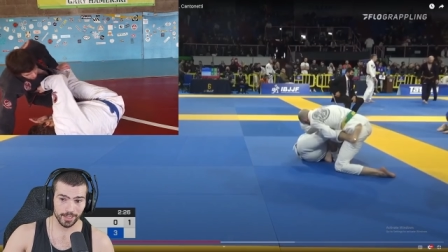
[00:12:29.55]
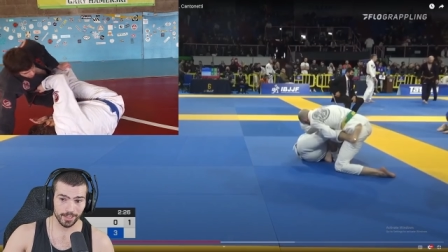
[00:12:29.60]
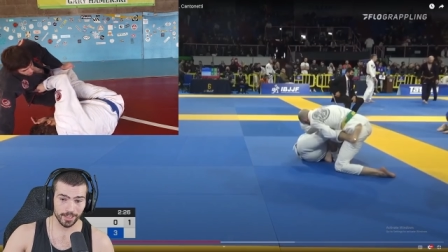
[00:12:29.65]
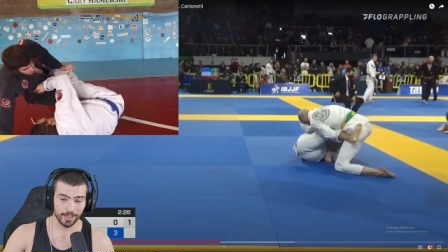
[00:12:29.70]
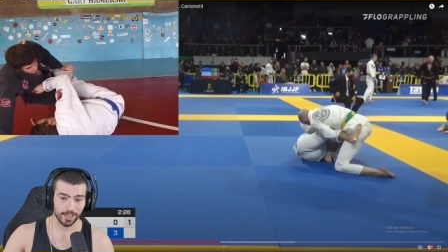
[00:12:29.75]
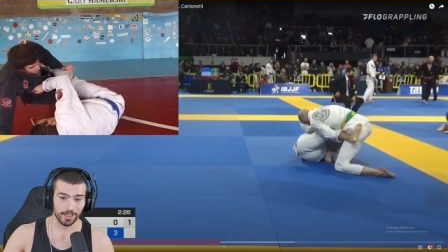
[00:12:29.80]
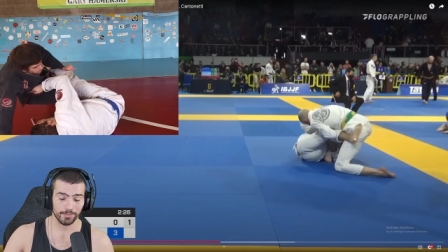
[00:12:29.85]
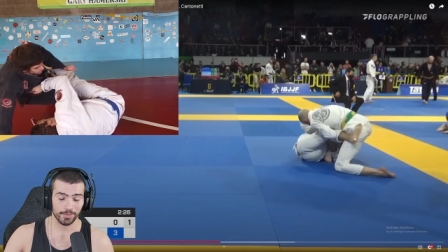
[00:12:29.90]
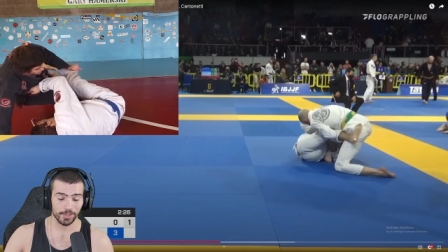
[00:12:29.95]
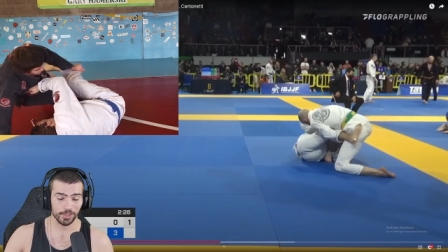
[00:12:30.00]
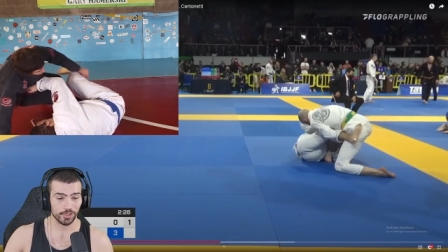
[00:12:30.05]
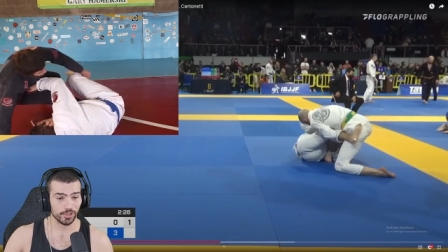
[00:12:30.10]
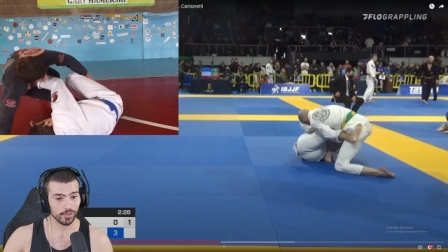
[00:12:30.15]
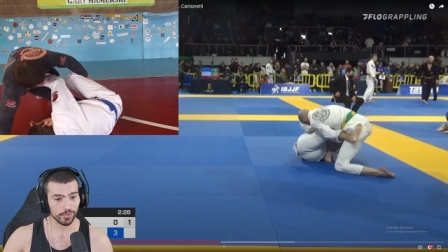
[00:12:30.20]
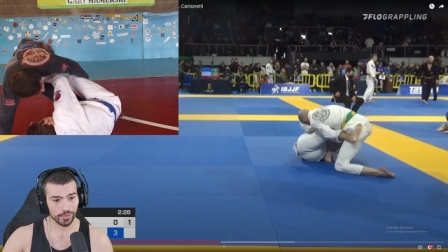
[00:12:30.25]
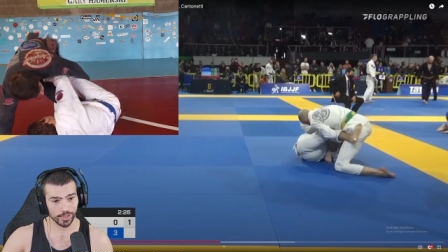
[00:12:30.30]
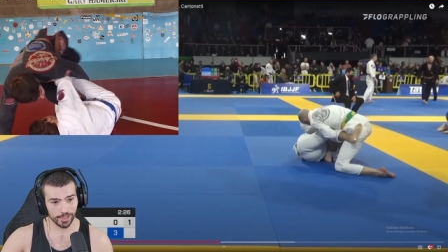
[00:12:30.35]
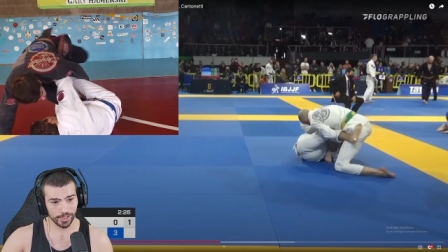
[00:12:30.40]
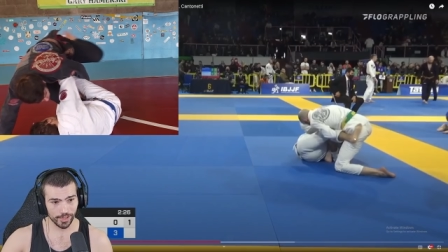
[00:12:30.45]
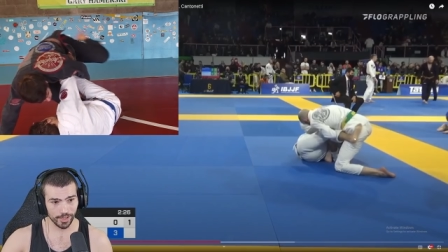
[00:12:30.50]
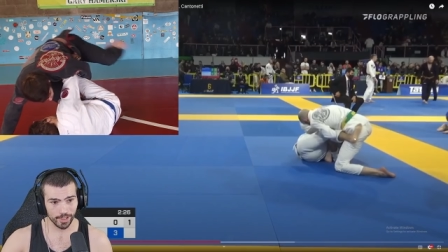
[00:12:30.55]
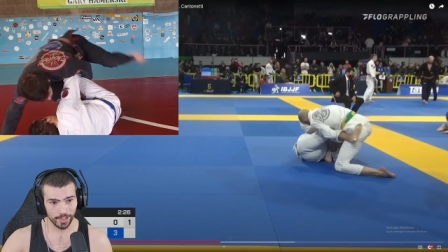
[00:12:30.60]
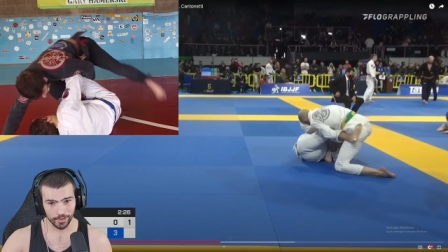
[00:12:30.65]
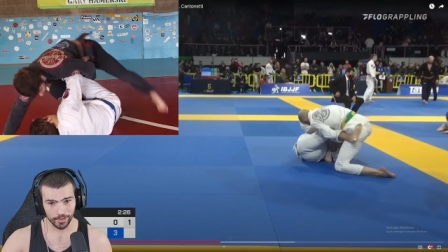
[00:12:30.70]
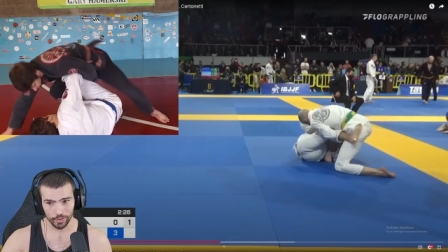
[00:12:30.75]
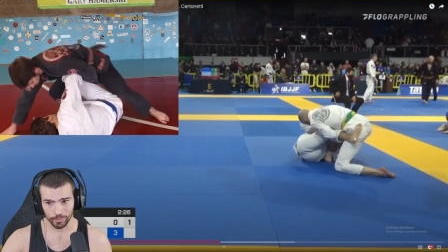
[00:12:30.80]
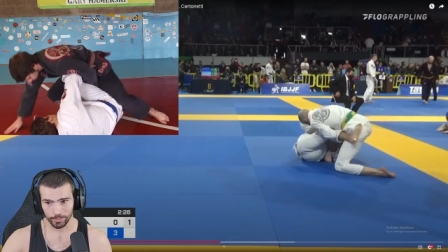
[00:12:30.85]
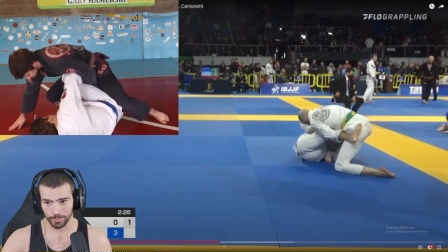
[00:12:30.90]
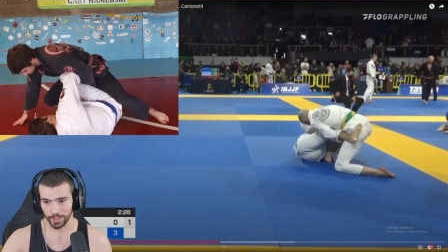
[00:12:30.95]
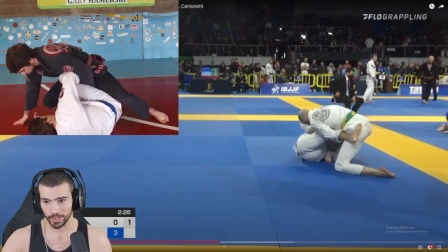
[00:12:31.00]
And then if he still tries to get in
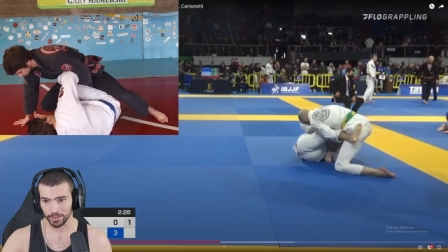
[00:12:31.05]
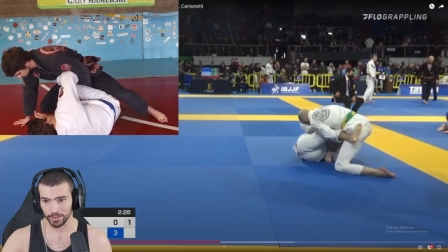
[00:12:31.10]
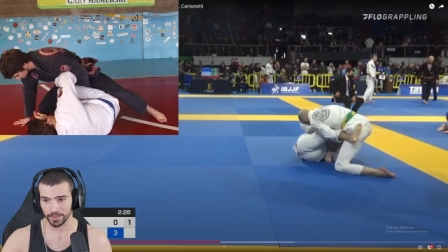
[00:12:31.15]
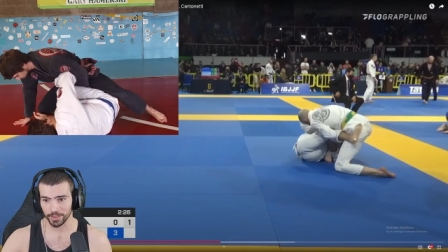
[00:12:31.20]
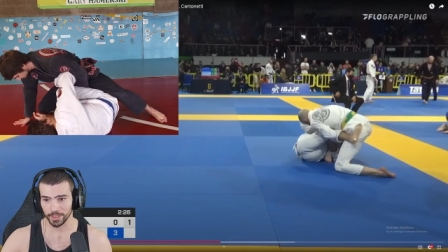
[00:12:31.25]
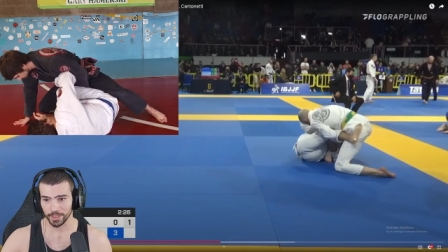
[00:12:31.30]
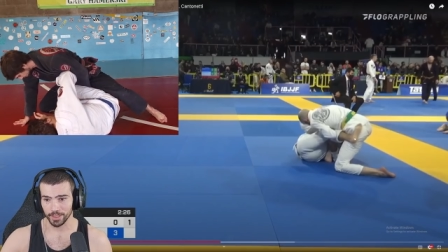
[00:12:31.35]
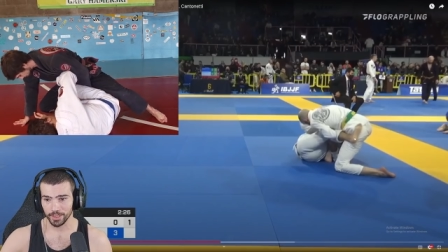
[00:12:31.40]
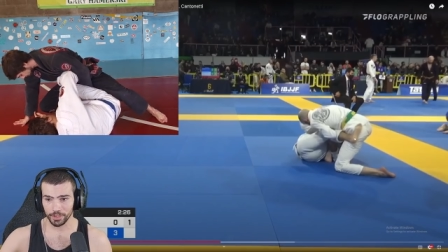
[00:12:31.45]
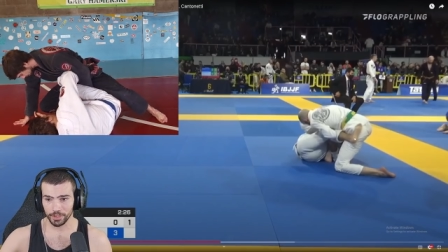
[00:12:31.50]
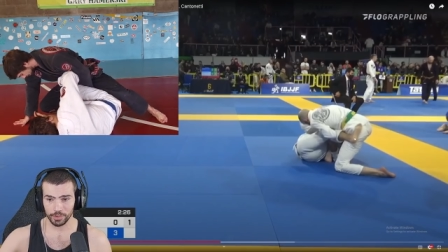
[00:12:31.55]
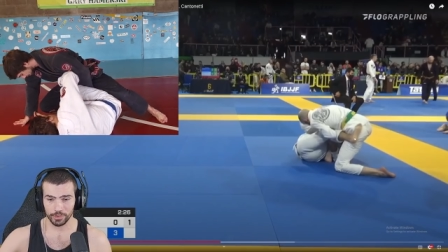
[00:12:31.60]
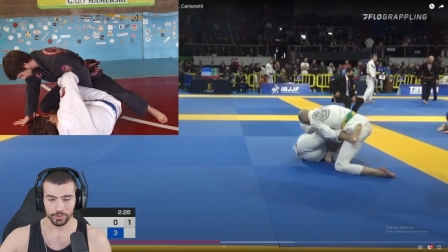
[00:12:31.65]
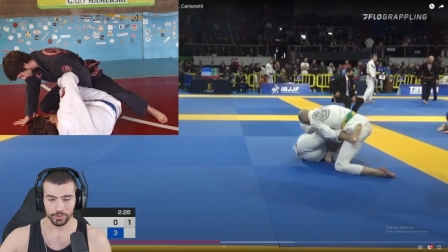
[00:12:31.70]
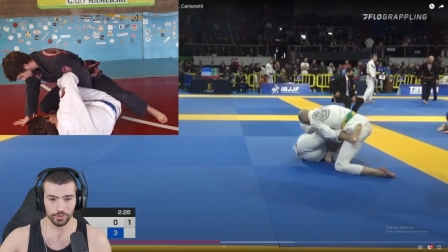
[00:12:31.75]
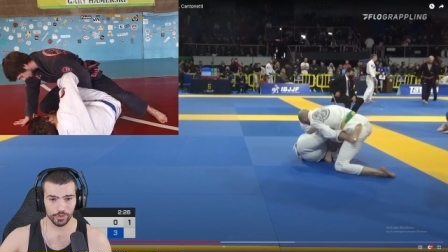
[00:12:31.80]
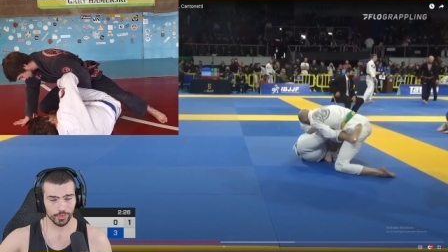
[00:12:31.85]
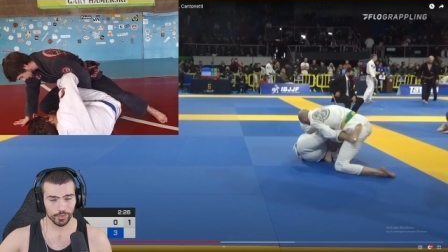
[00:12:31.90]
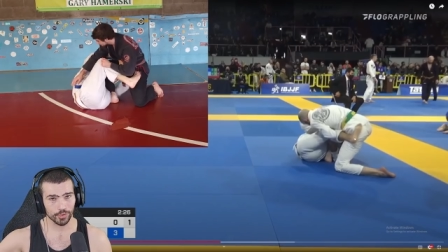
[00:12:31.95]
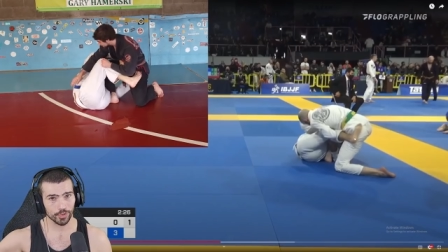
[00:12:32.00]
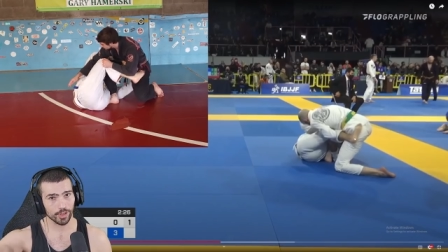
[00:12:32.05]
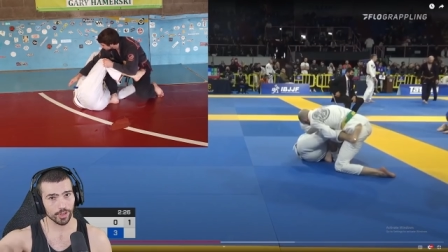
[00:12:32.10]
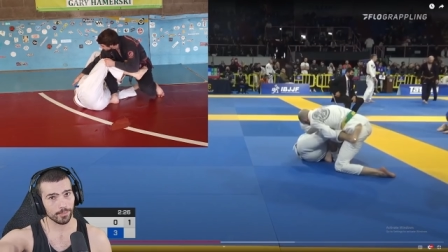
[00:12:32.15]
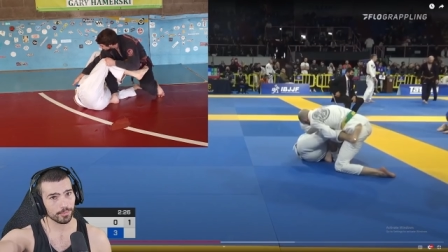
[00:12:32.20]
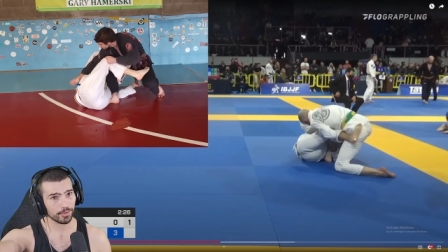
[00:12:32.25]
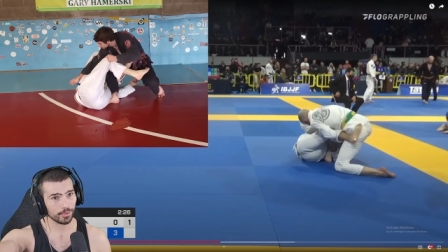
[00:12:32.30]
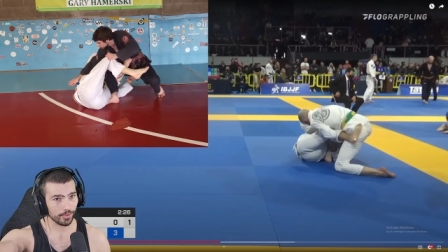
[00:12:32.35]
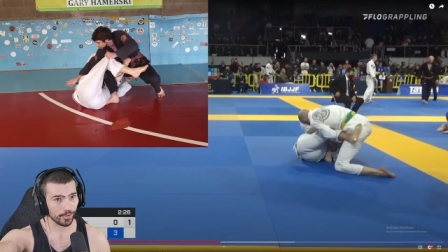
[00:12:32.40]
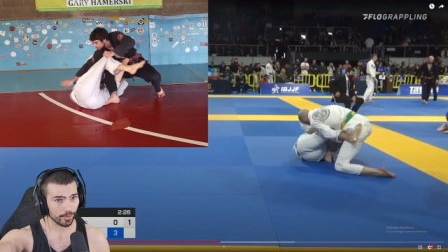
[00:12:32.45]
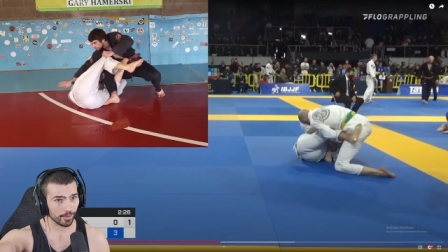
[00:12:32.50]
your belt, you can shoot your arm
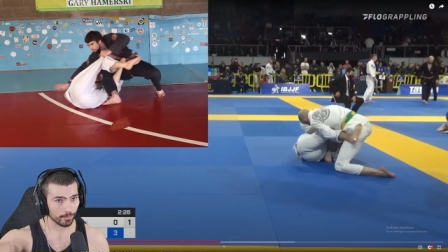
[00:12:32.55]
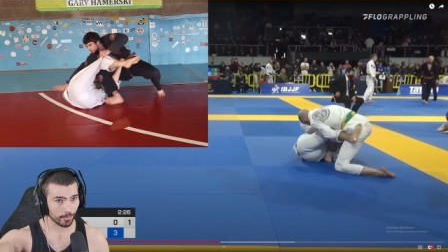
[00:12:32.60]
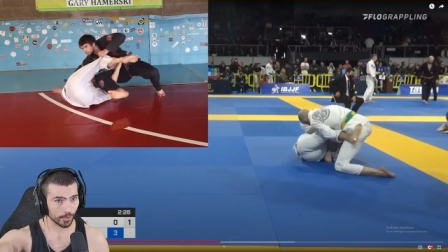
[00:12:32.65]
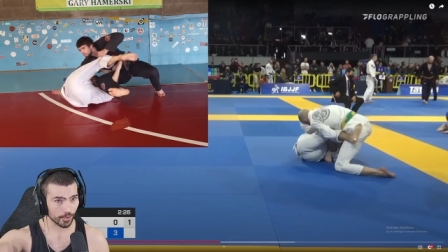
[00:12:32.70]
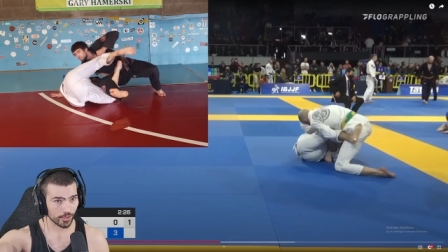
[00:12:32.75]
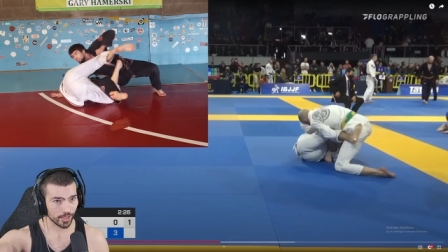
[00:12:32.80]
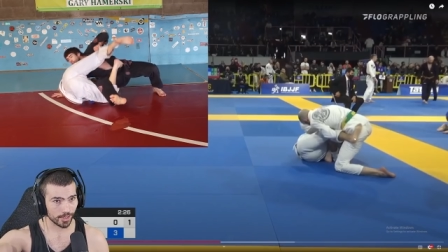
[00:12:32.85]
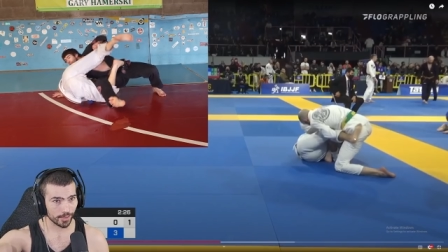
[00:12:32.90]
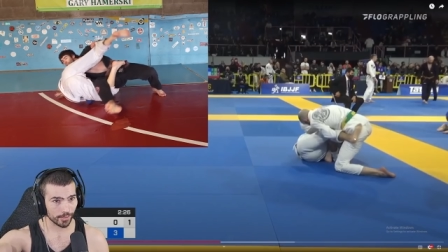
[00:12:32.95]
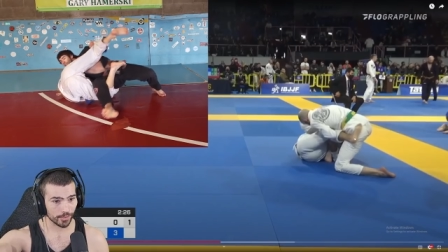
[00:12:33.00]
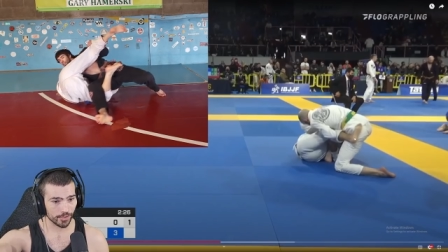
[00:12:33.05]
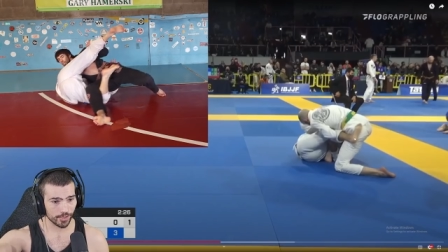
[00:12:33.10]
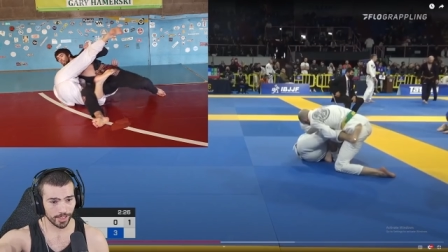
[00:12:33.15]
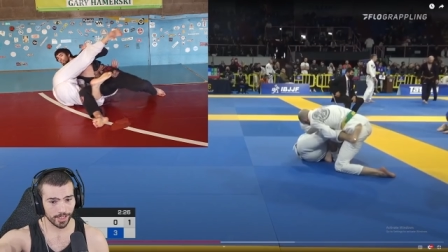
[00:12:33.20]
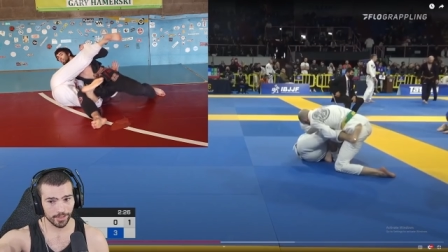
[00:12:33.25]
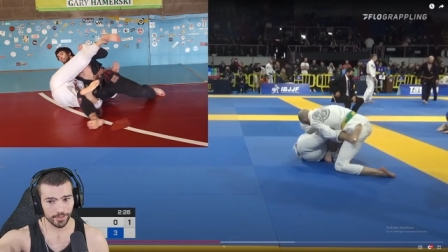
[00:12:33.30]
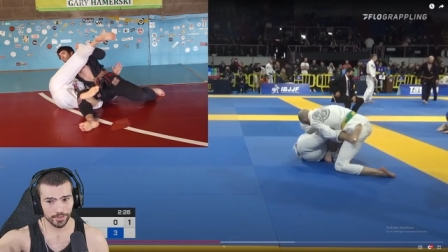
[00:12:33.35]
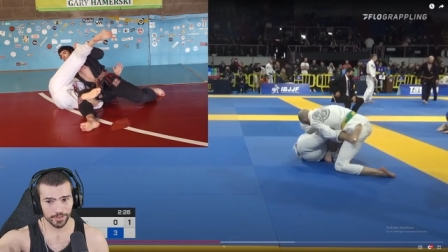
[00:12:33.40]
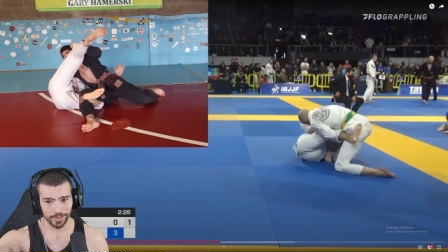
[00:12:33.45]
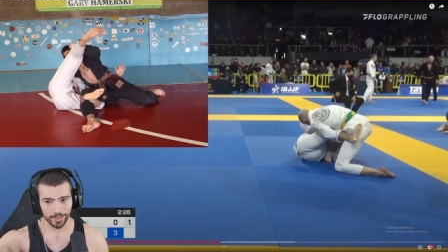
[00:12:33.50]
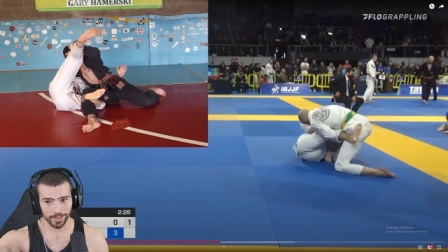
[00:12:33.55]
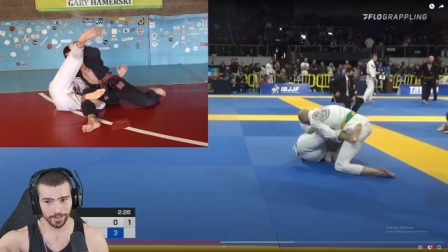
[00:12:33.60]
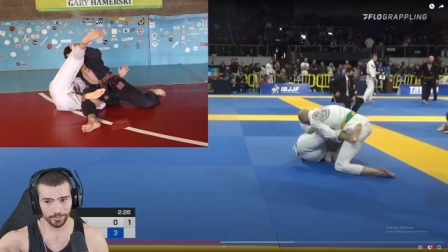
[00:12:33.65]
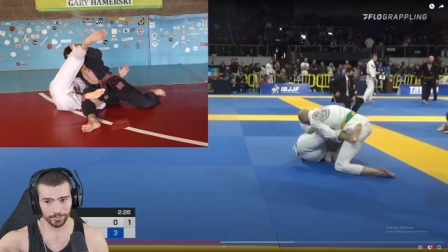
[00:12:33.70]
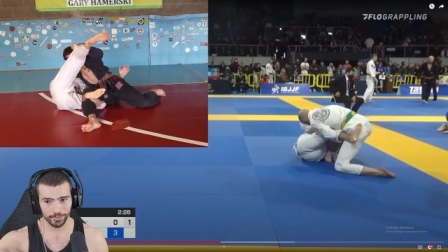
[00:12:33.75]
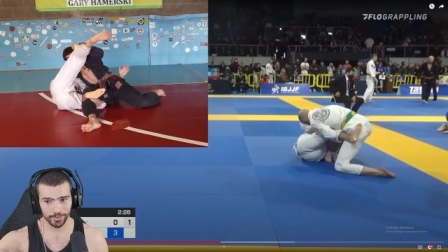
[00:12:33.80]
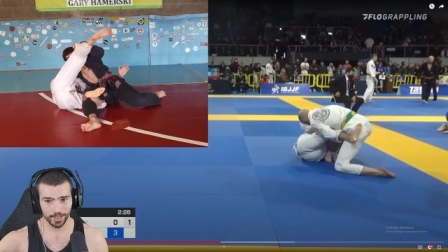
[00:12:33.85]
through to the Marcelo sit out stuff,